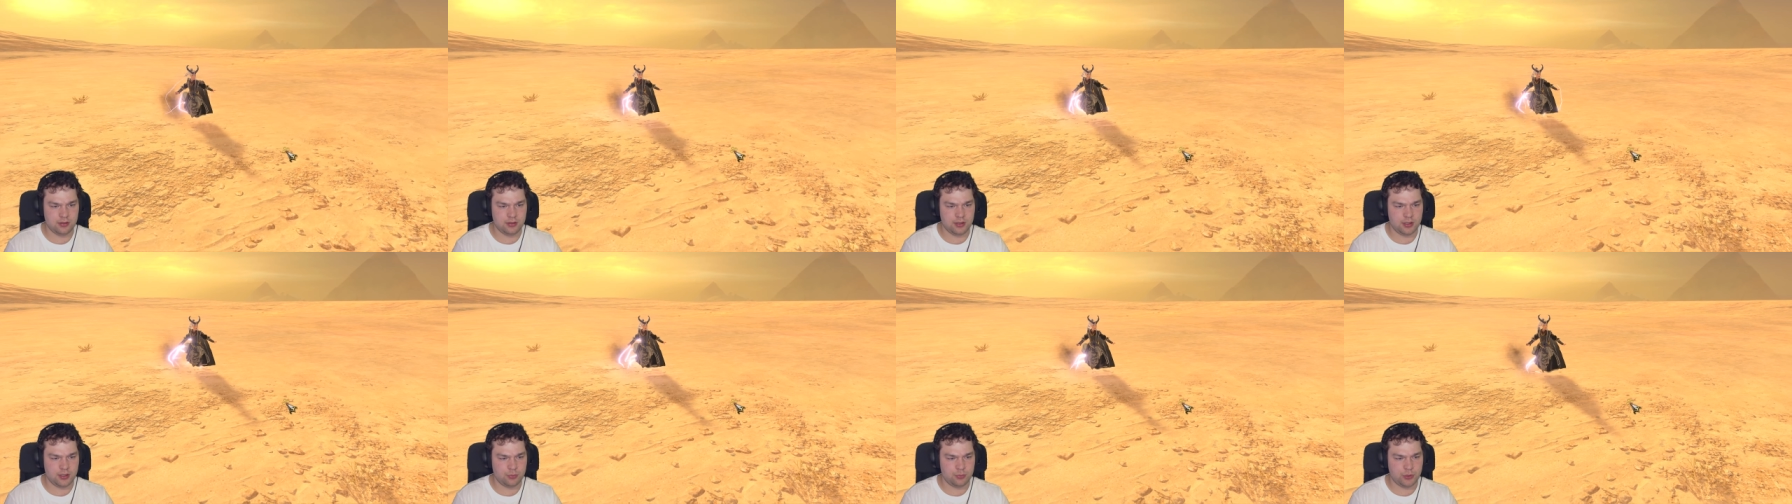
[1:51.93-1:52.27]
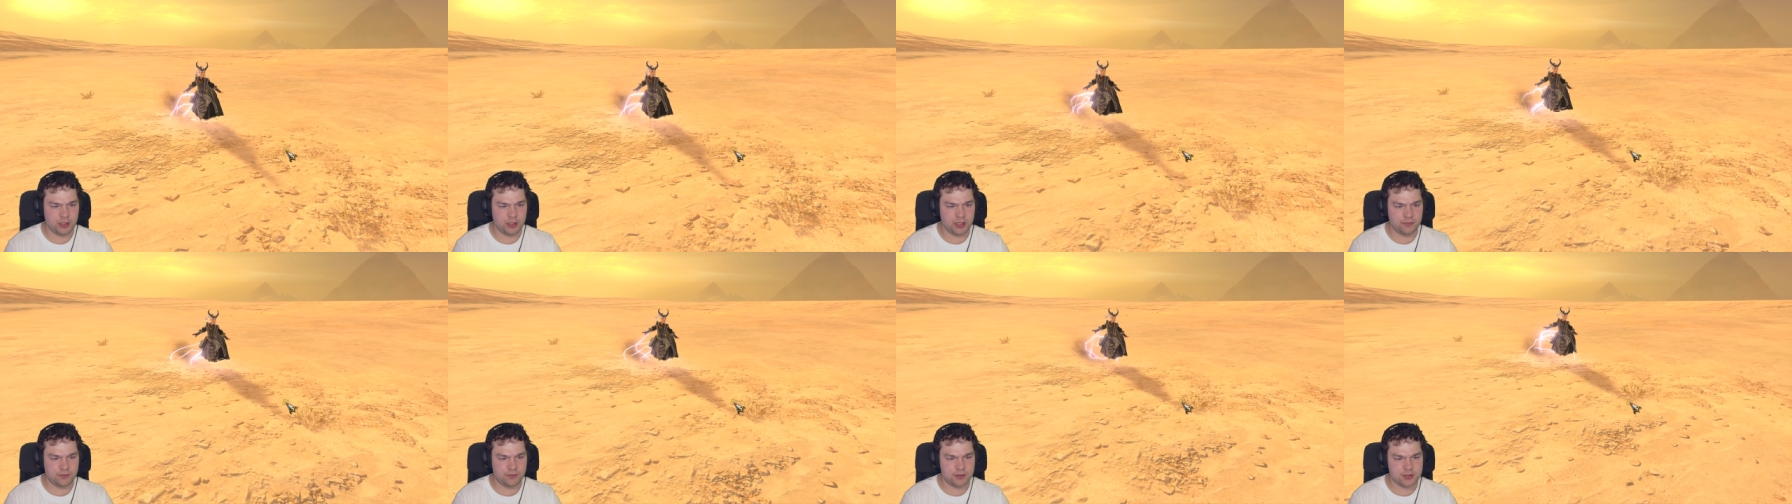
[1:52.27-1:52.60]
Here
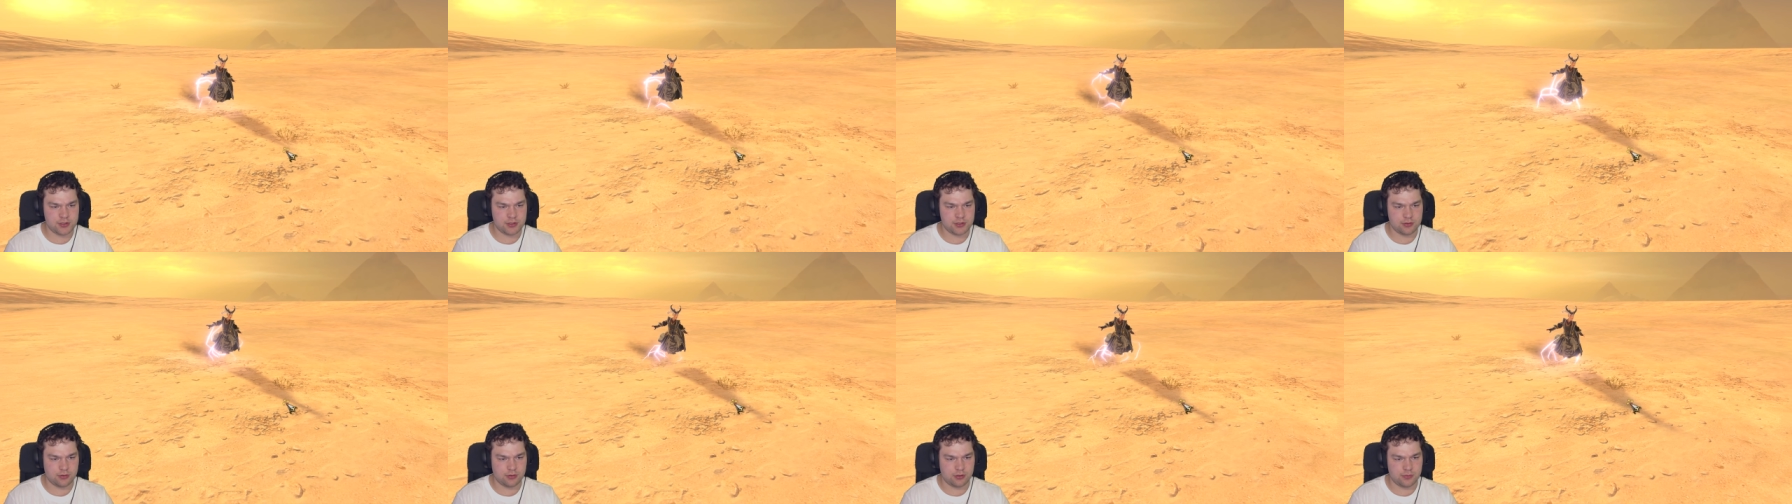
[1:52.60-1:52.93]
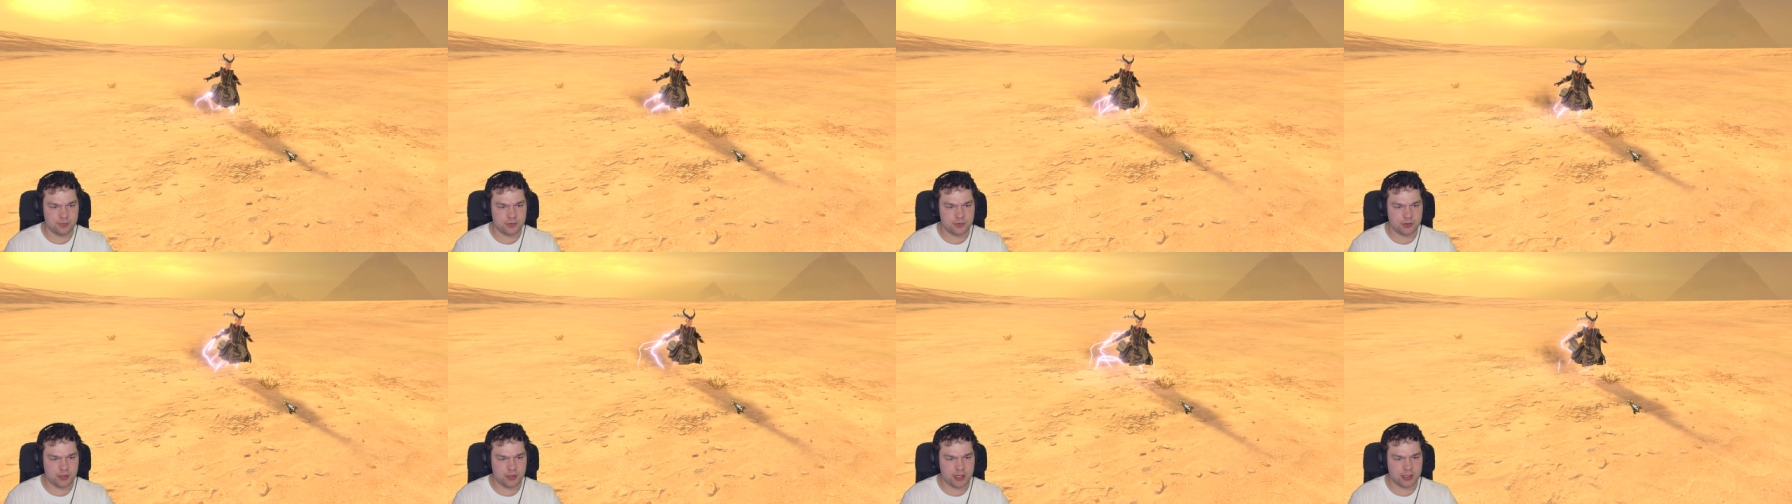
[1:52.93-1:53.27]
we have the
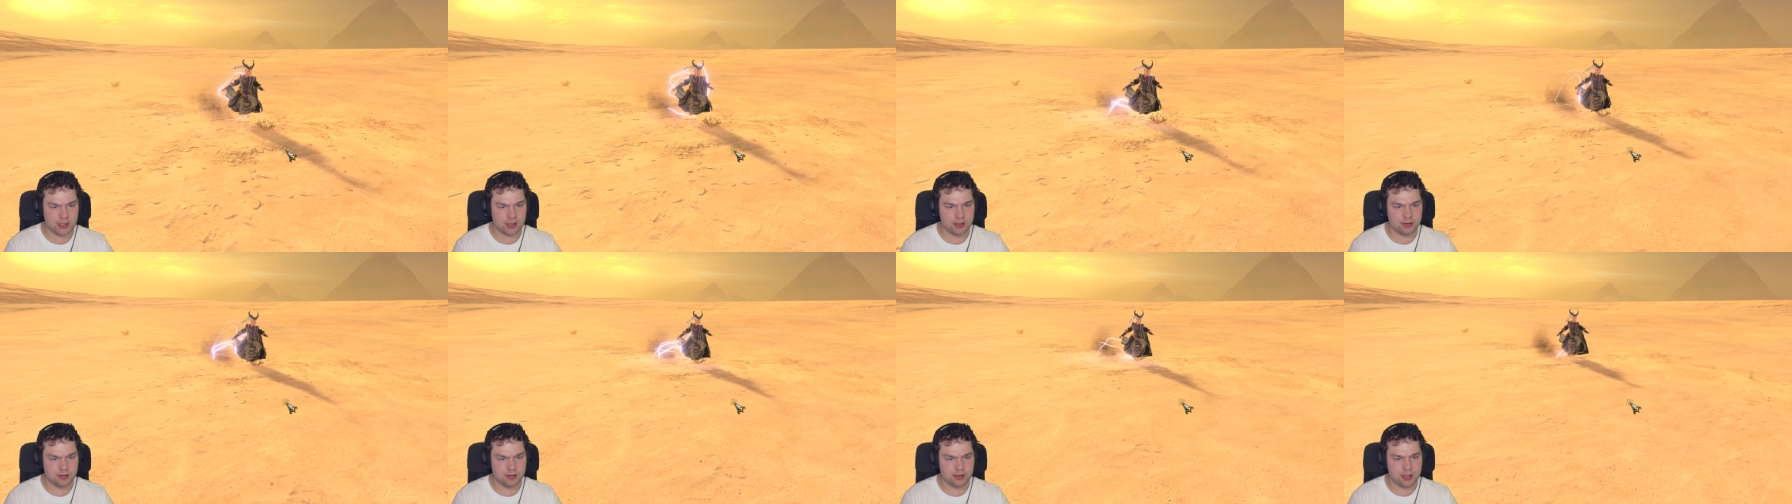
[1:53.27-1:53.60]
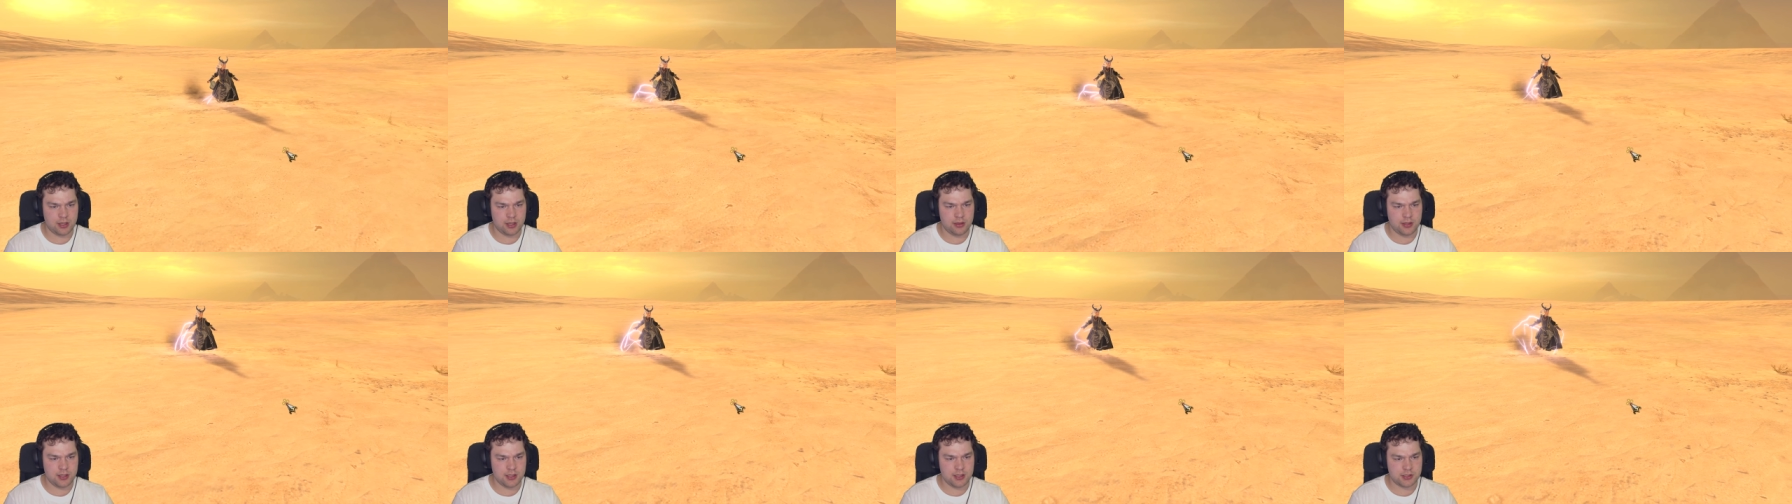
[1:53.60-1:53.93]
Storm Dragon.
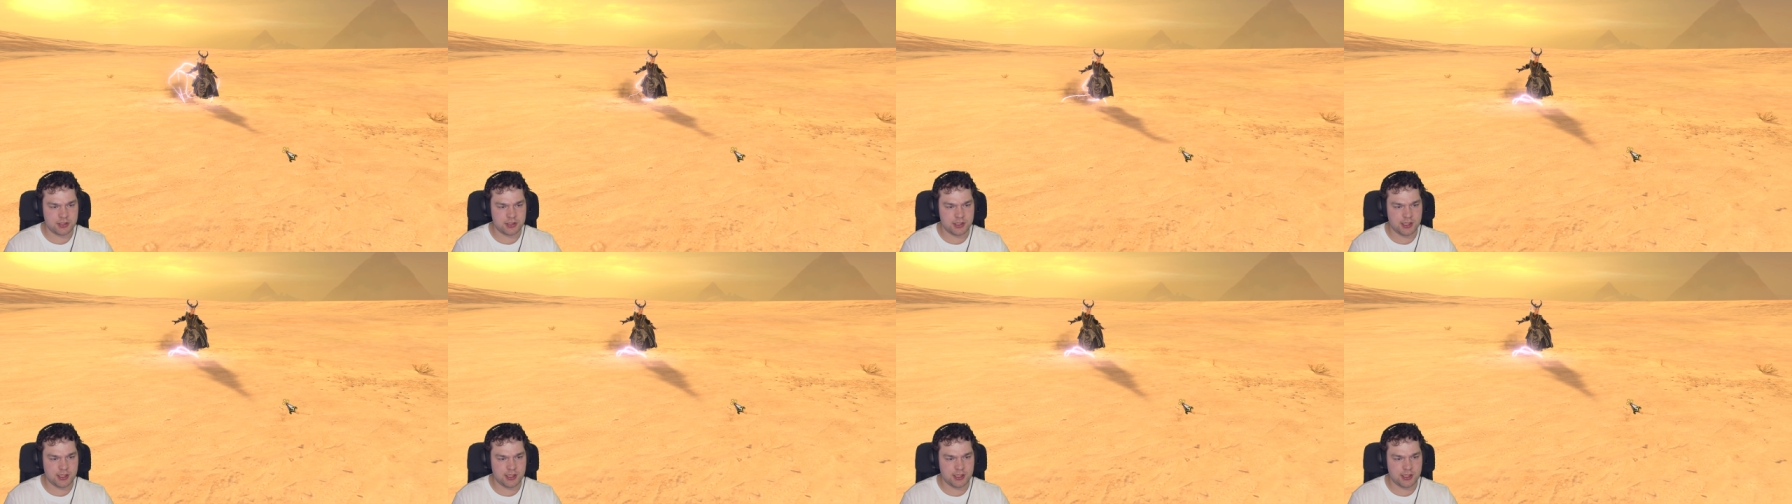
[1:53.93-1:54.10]
I think